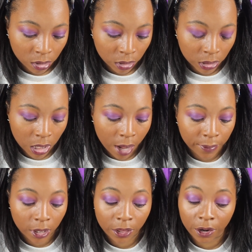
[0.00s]
Some
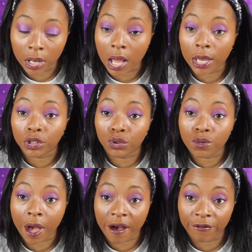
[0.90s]
of their lines do
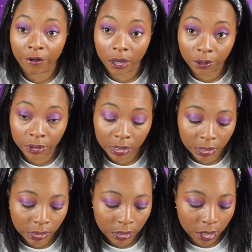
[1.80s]
have
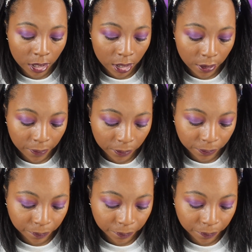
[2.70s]
fragrances in them,